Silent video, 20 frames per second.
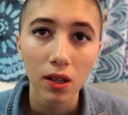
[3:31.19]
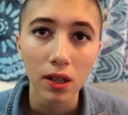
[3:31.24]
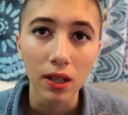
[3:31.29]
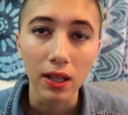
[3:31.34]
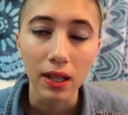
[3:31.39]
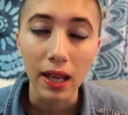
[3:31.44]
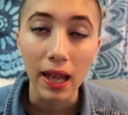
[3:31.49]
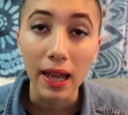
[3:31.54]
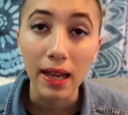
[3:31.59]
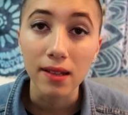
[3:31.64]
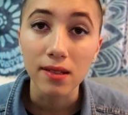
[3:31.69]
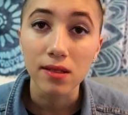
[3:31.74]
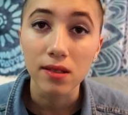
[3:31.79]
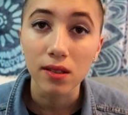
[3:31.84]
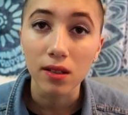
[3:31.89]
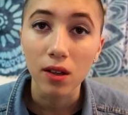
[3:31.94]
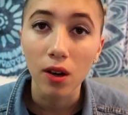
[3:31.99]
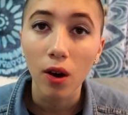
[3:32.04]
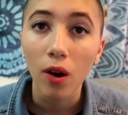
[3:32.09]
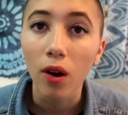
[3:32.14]
like
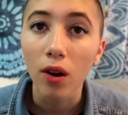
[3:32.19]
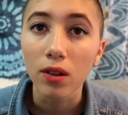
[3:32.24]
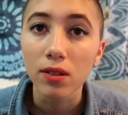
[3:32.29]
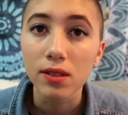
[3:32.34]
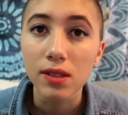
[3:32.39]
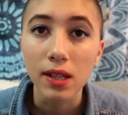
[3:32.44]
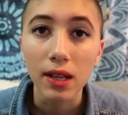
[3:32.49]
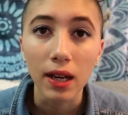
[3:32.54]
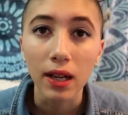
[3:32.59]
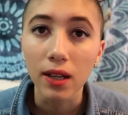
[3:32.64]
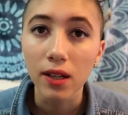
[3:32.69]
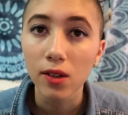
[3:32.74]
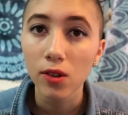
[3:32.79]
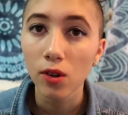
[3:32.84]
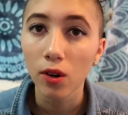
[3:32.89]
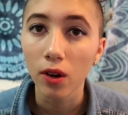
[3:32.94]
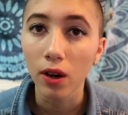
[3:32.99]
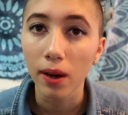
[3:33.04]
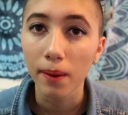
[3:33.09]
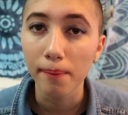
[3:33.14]
cancer costs, and I
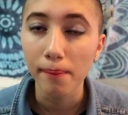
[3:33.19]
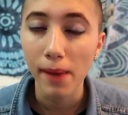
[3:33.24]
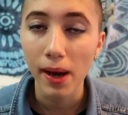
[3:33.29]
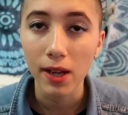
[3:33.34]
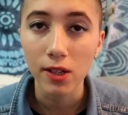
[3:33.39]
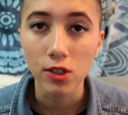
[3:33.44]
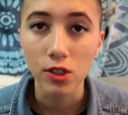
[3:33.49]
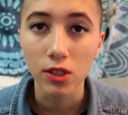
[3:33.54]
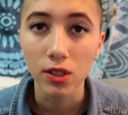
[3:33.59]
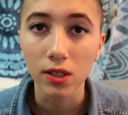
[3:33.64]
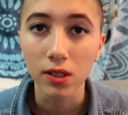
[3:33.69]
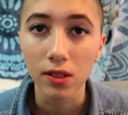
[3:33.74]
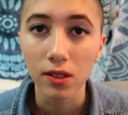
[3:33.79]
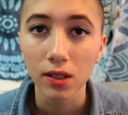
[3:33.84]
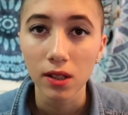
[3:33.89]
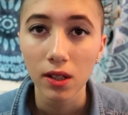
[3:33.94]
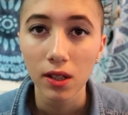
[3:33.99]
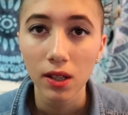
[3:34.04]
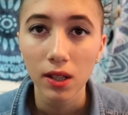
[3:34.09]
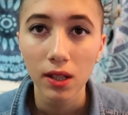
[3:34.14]
cannot
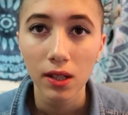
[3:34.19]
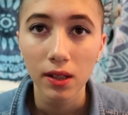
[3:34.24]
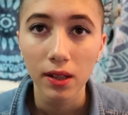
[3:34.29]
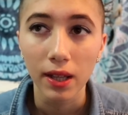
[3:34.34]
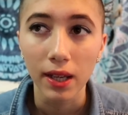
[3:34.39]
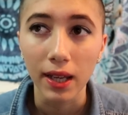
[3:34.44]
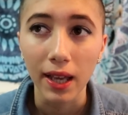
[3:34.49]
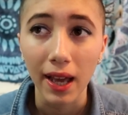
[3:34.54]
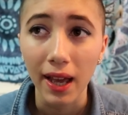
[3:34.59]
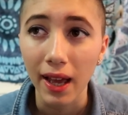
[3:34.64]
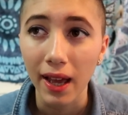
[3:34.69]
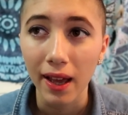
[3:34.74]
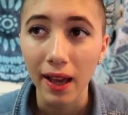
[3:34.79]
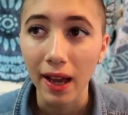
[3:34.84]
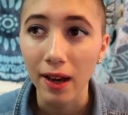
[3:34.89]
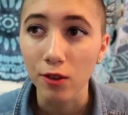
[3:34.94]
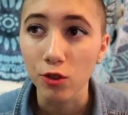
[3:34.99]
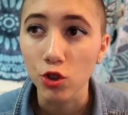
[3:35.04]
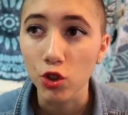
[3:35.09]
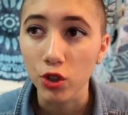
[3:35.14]
imagine like
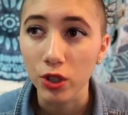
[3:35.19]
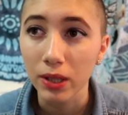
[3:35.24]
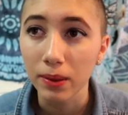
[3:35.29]
how